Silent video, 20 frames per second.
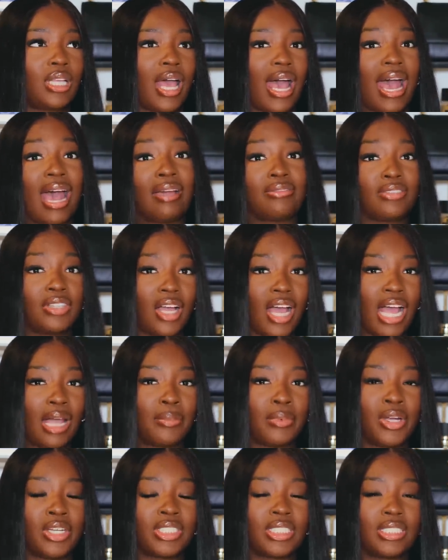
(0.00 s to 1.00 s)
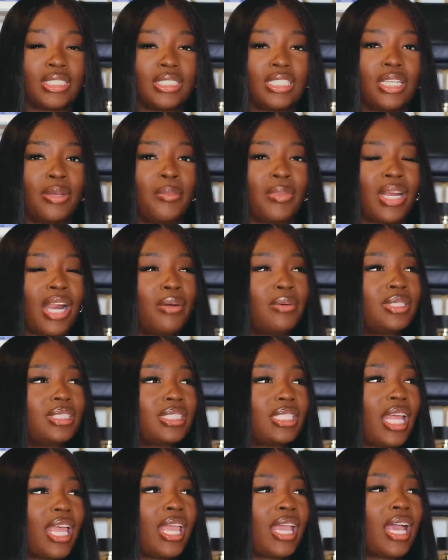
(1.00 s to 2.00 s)
after i purchase it but i
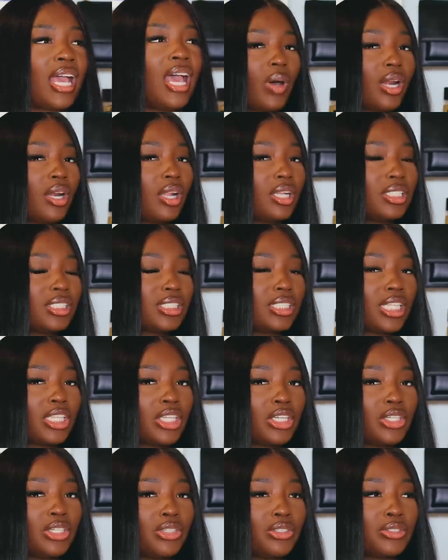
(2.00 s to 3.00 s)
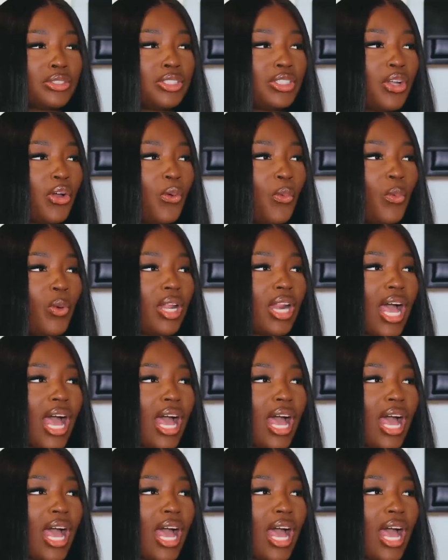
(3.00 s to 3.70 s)
was like why don't i just let the girls know what